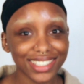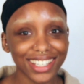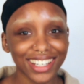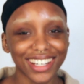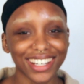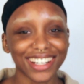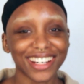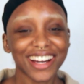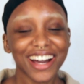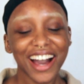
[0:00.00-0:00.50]

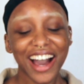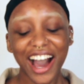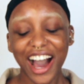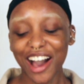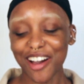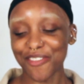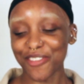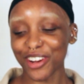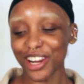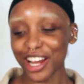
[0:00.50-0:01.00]

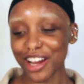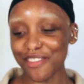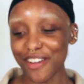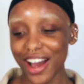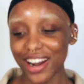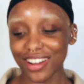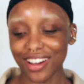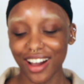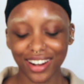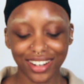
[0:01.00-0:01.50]
I feel like I've
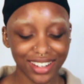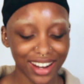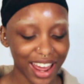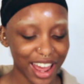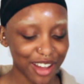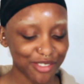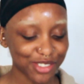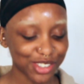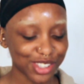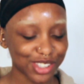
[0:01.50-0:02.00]
had coloured
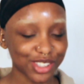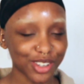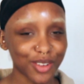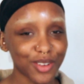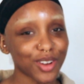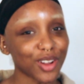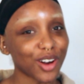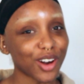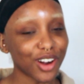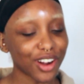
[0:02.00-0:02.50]
hair for so
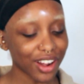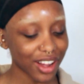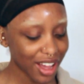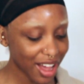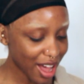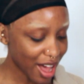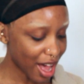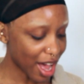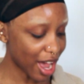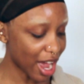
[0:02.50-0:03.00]
long.
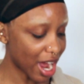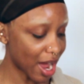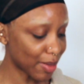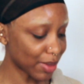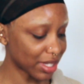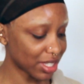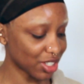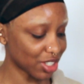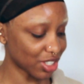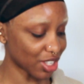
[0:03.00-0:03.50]

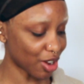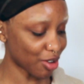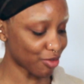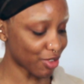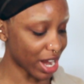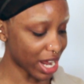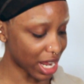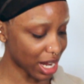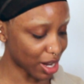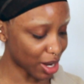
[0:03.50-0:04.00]
This is just a
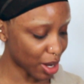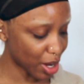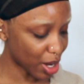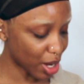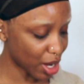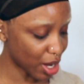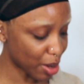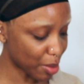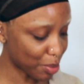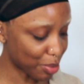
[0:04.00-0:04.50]

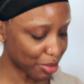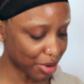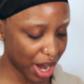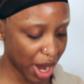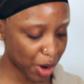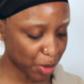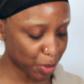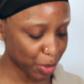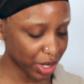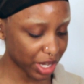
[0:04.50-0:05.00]
regular
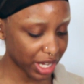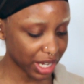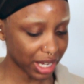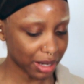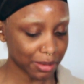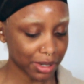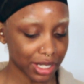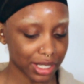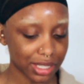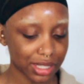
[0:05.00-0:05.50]
brown wig. I
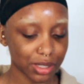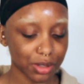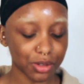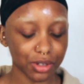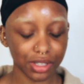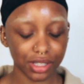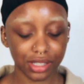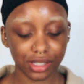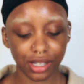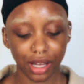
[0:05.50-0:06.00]
mean, it's still
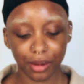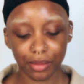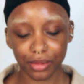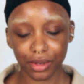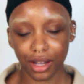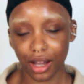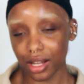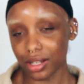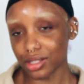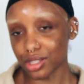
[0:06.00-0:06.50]
got some
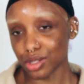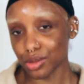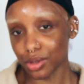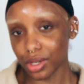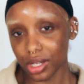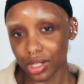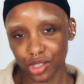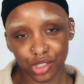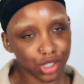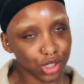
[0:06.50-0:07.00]
colour to
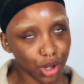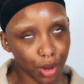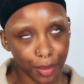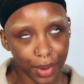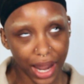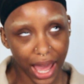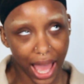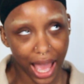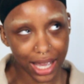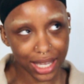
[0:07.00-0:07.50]
it, and just not
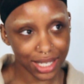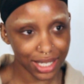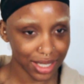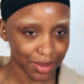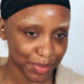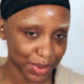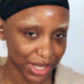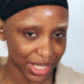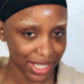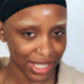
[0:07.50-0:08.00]
black
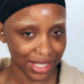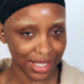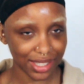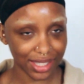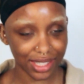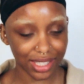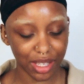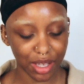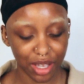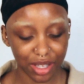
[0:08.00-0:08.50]

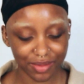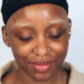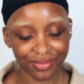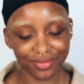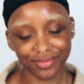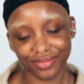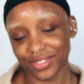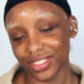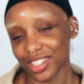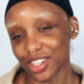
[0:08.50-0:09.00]
because
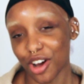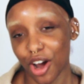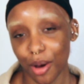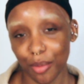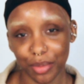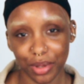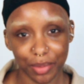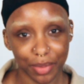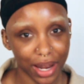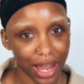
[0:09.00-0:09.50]
it
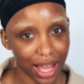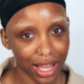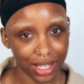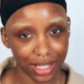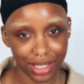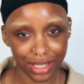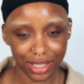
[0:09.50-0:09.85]
can't be black.